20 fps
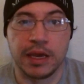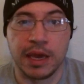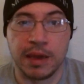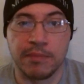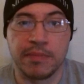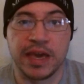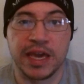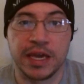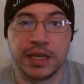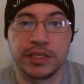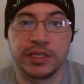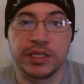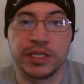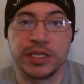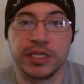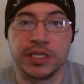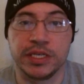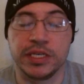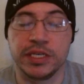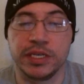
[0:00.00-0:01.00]

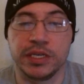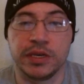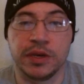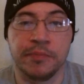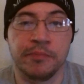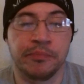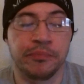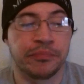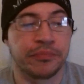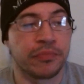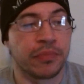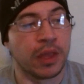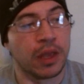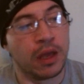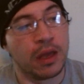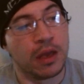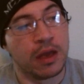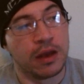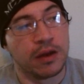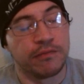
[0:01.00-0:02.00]
mate,
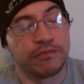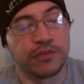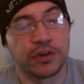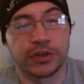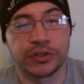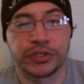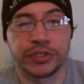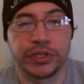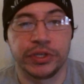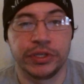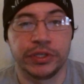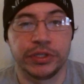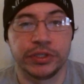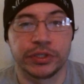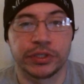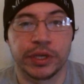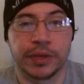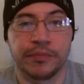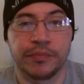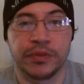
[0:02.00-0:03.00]

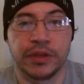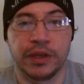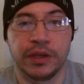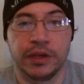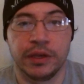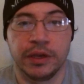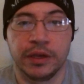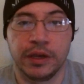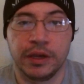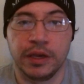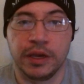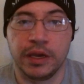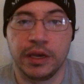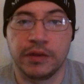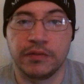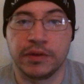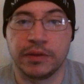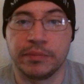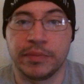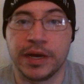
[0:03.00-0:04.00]
versus
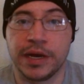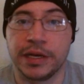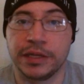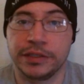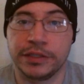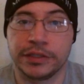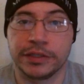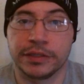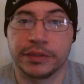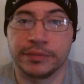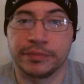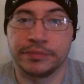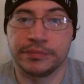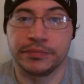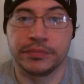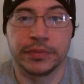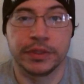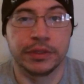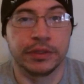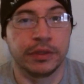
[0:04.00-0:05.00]
erva mach,
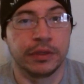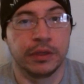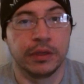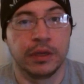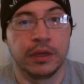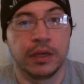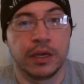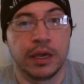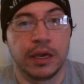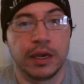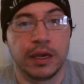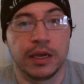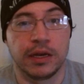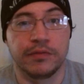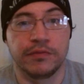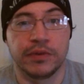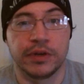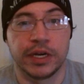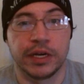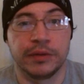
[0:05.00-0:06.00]

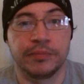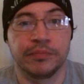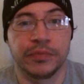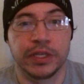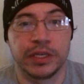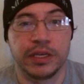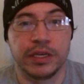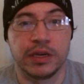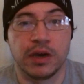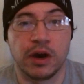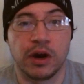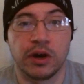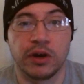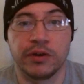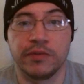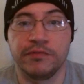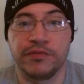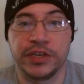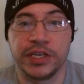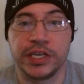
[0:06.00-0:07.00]
erva,
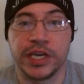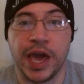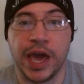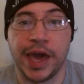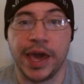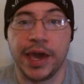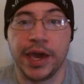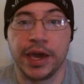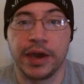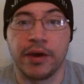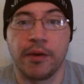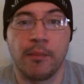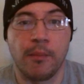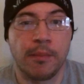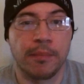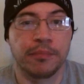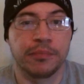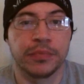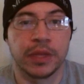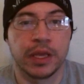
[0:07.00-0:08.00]
E-R-V-A,
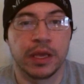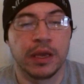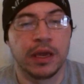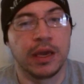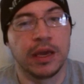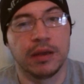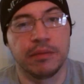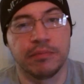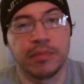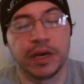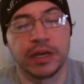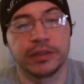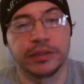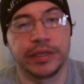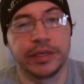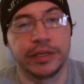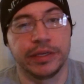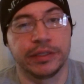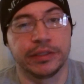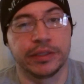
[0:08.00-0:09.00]
and
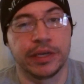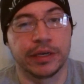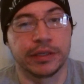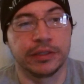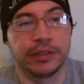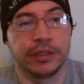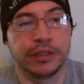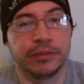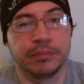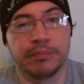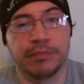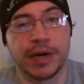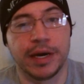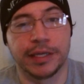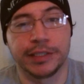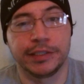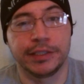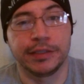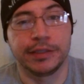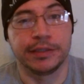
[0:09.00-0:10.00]
mate is
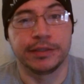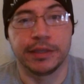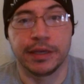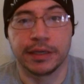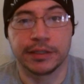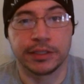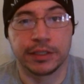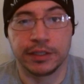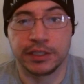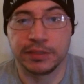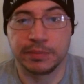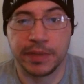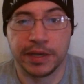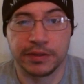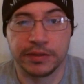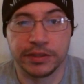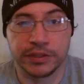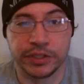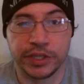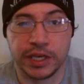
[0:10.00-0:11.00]
mach is actually
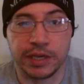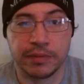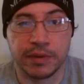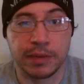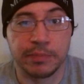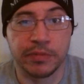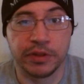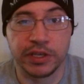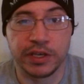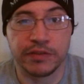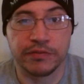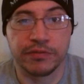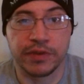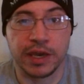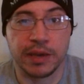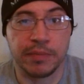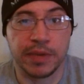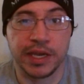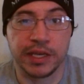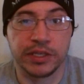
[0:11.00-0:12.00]
spelled the same, I believe,
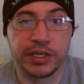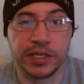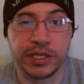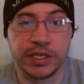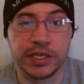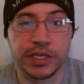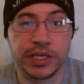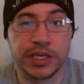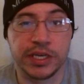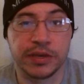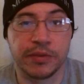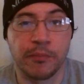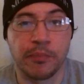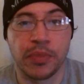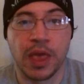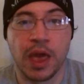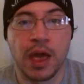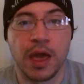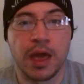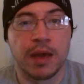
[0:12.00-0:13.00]
M-A-T-E,
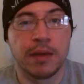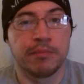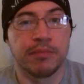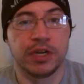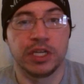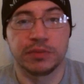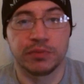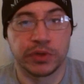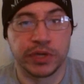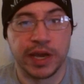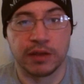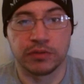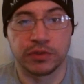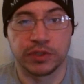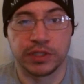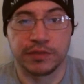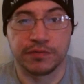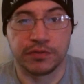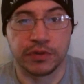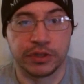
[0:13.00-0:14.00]
but it's
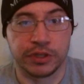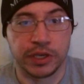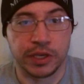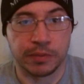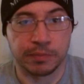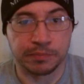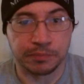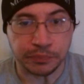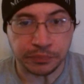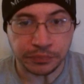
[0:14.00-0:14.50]
pronounced differently.